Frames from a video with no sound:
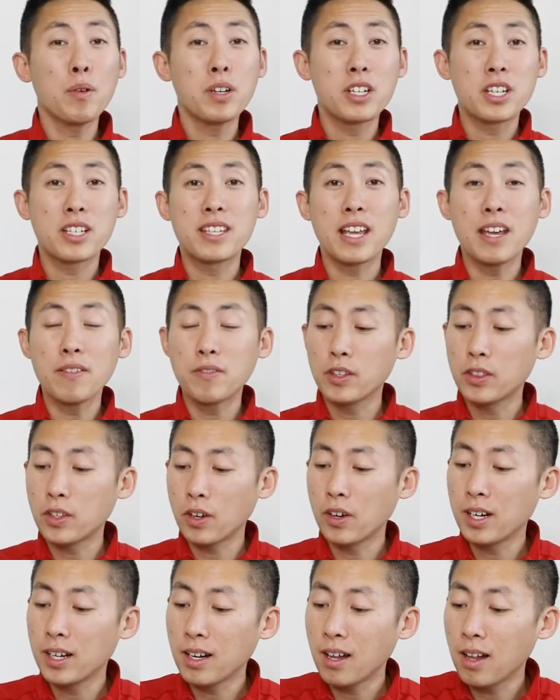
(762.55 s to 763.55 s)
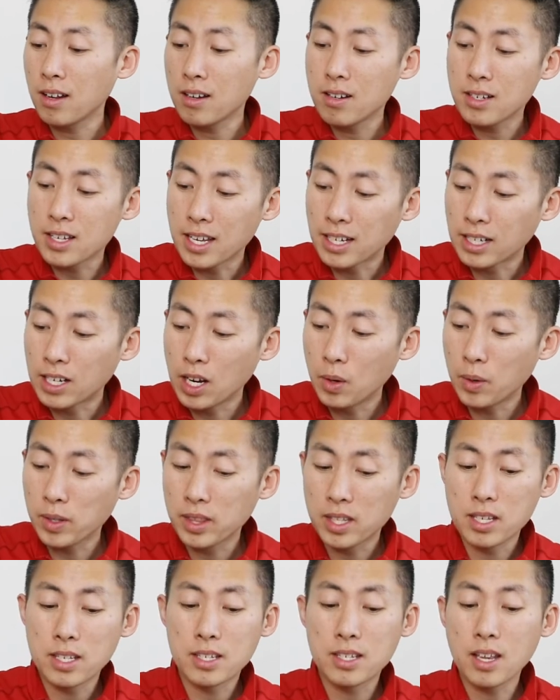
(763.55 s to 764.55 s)
I would just save the $30 and go
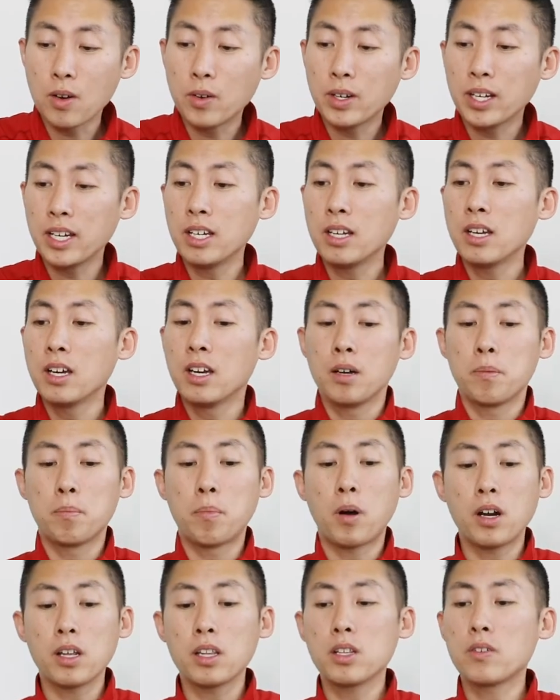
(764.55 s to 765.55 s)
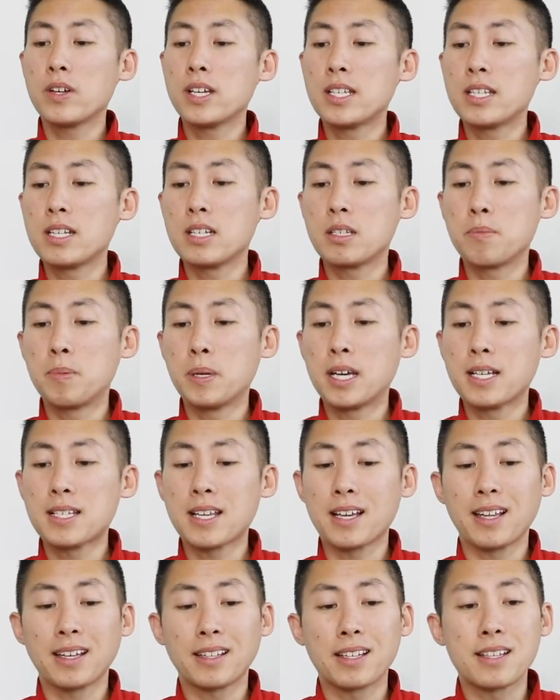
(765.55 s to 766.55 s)
with the Sony. Part of the reason is
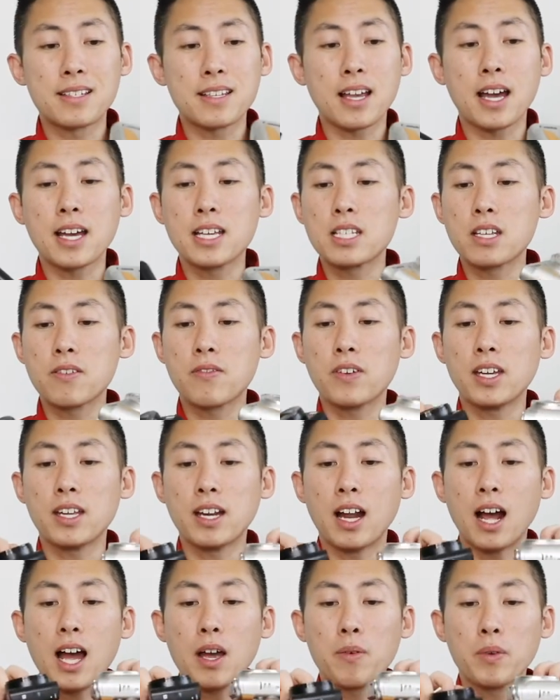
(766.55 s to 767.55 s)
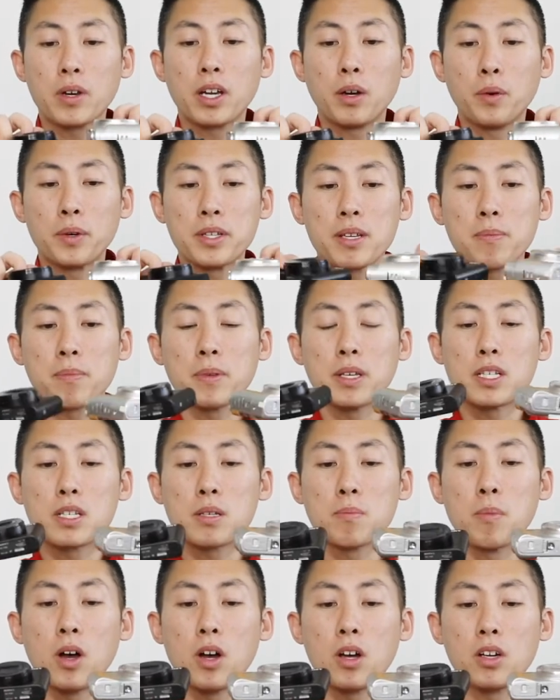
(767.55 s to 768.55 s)
because I like the size of it. I would go with something
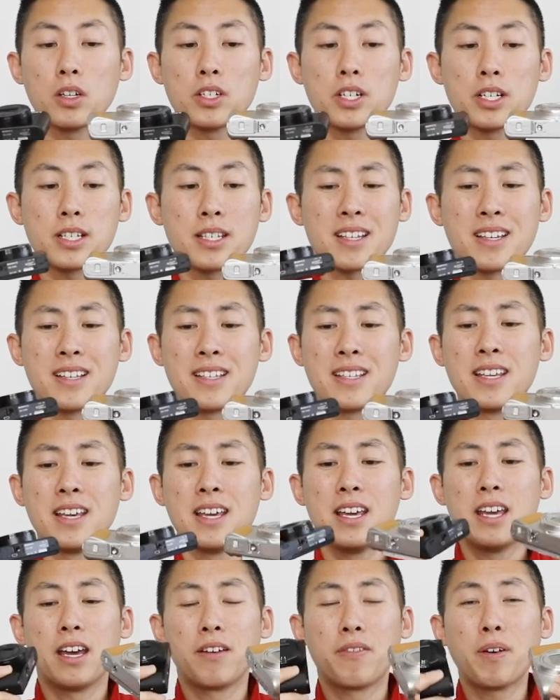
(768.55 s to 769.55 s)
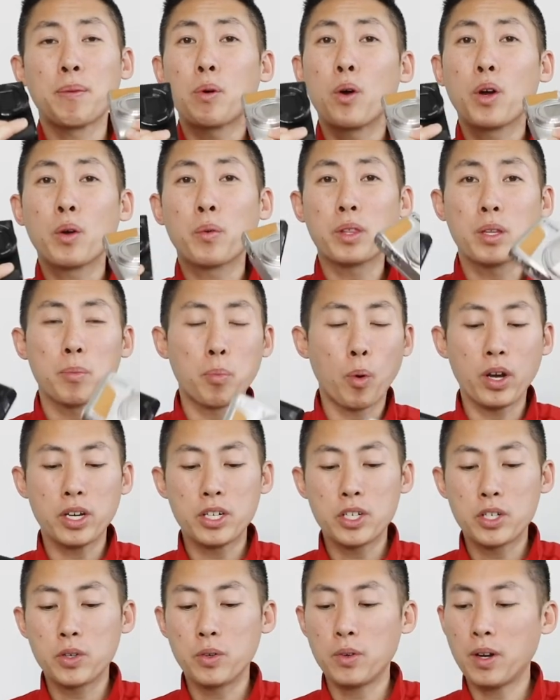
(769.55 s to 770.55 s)
small just because if I'm going with a
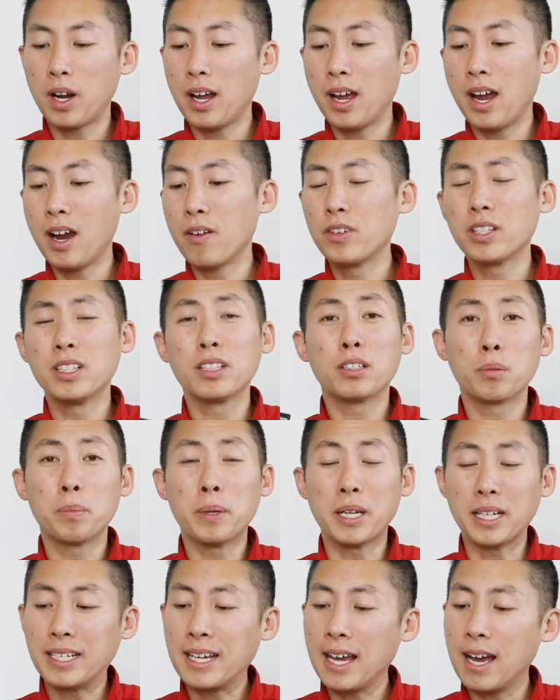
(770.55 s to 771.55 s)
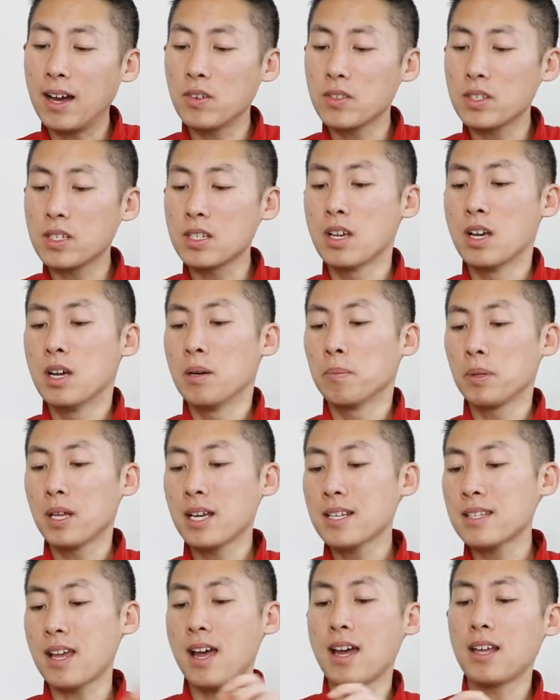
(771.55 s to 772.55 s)
point and shoot, every little bit counts.
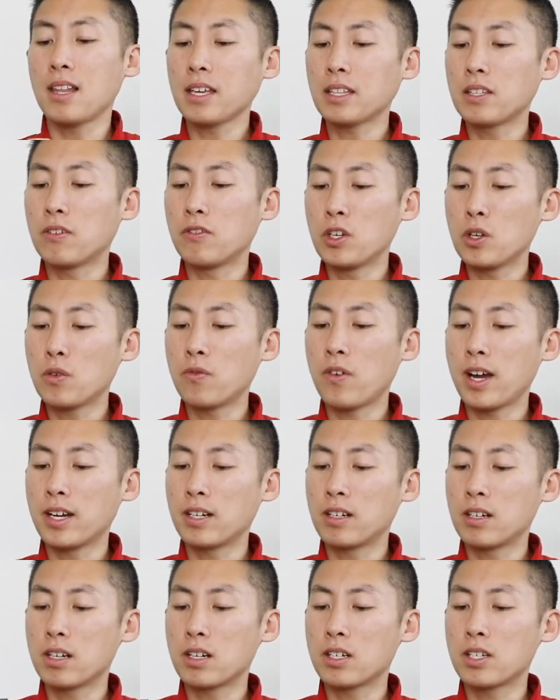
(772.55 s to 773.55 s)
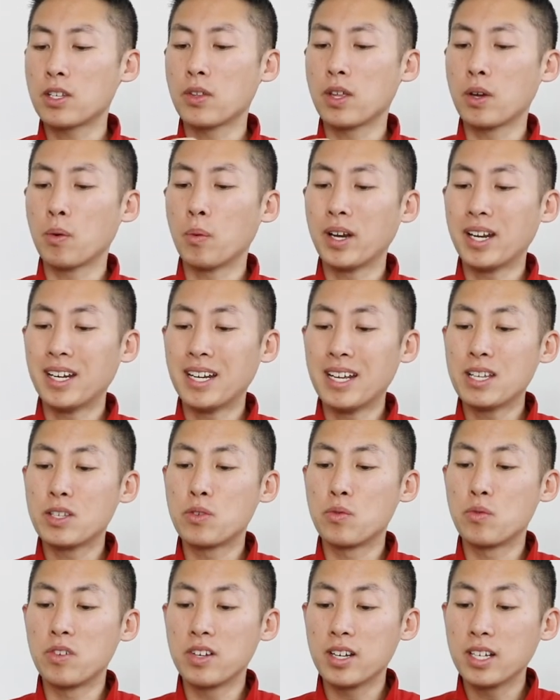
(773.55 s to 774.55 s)
Plus, I like the viewfinder so that when it
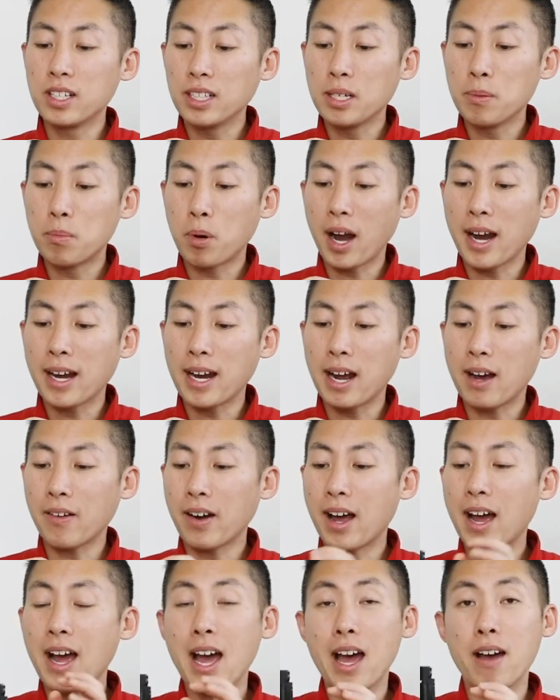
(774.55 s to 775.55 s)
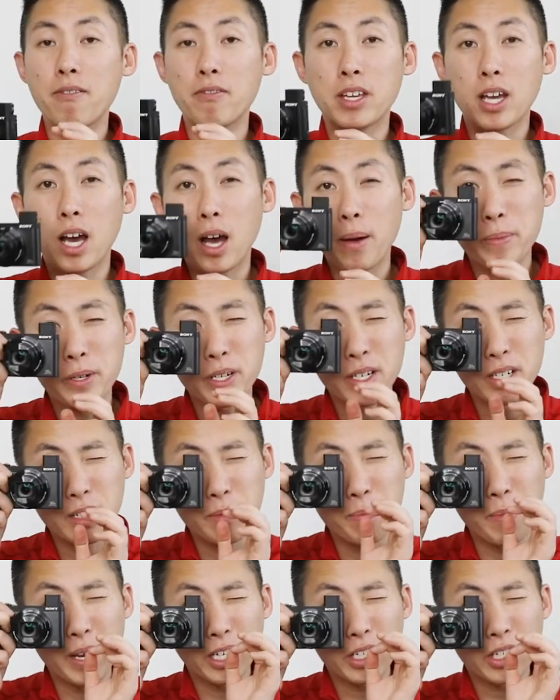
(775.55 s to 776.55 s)
is really bright out, I have the
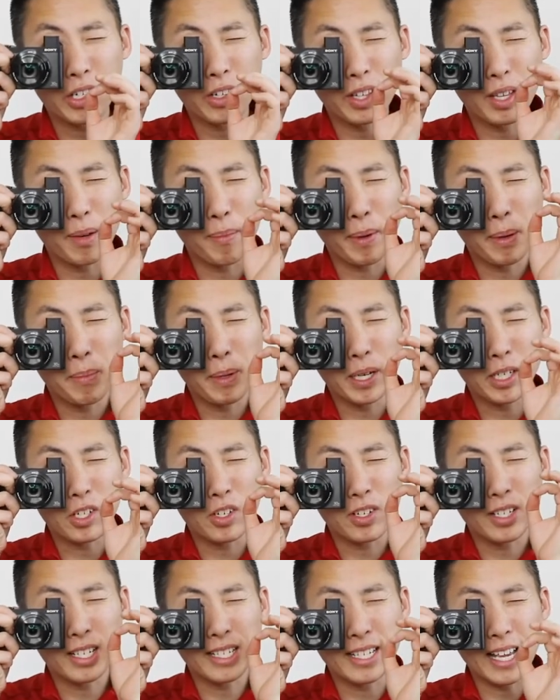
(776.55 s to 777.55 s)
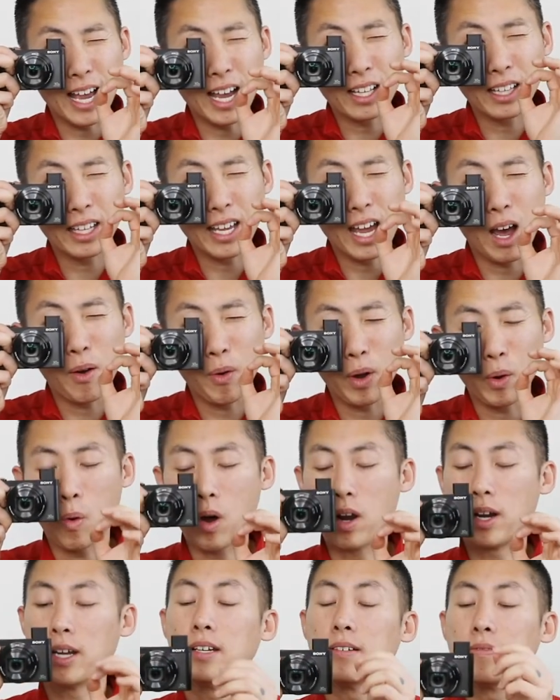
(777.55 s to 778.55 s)
option to make sure that my picture is exactly how I
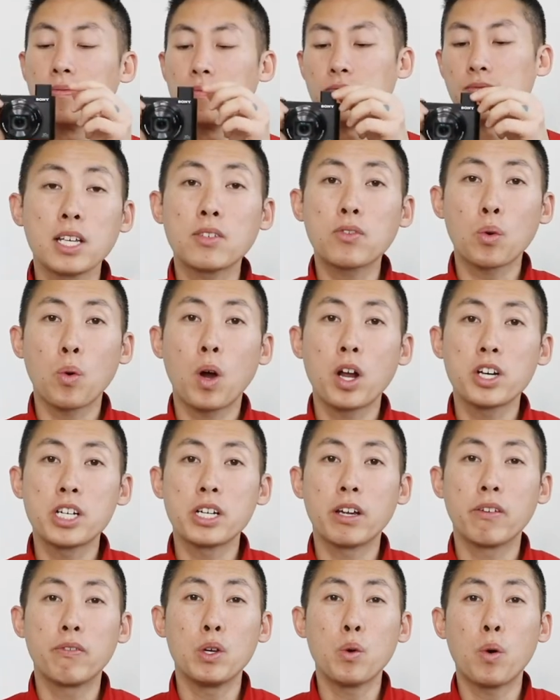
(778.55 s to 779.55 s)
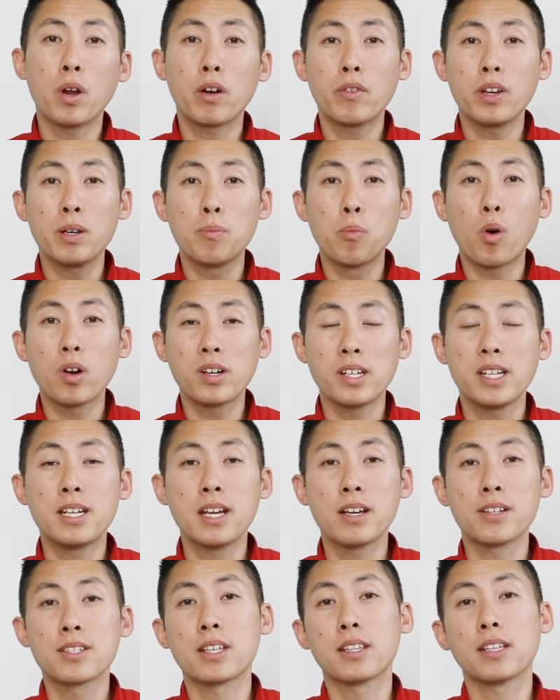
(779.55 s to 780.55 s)
want it. Thanks for watching. If you want to read more
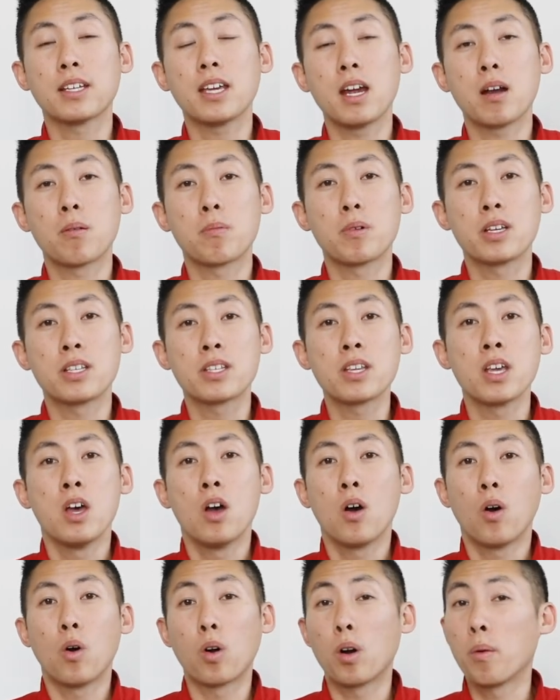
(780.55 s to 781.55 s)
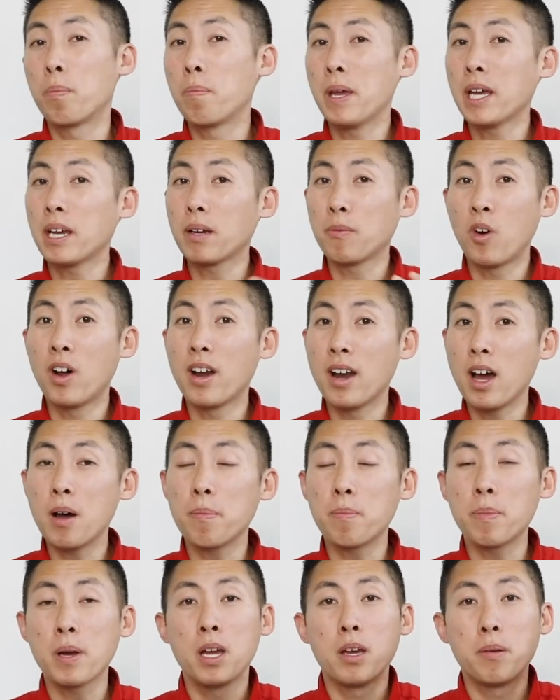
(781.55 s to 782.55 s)
details on the cameras or pick one
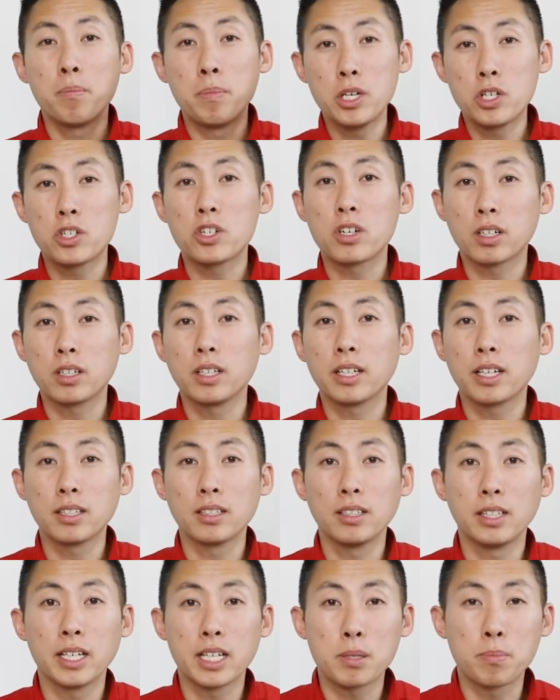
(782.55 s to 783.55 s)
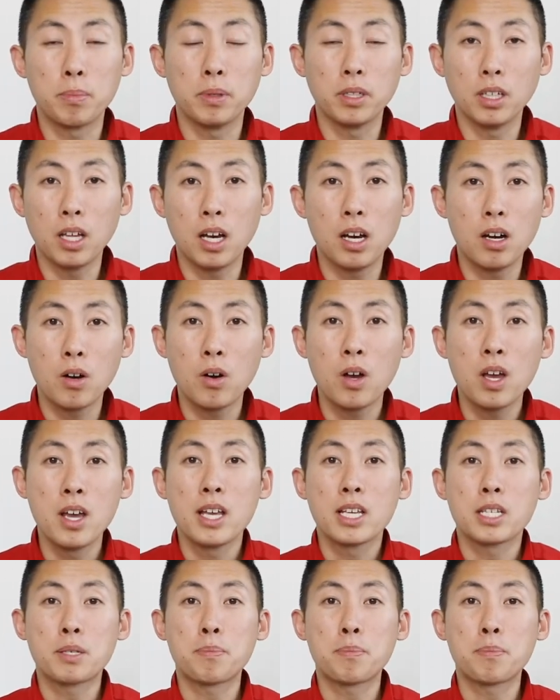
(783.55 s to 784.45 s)
up, be sure to click on the links below.